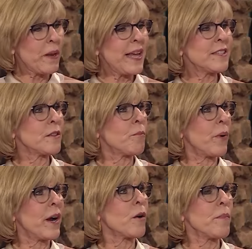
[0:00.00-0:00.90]
place in
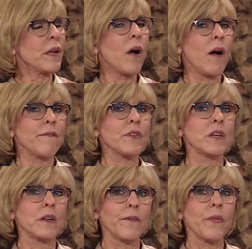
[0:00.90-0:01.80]
prayer to be
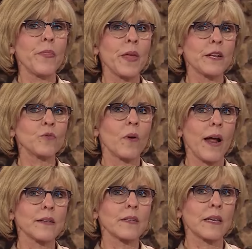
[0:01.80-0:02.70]
confident of the things we're
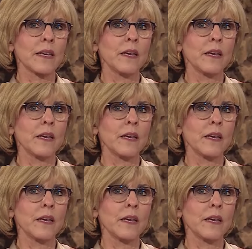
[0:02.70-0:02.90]
asking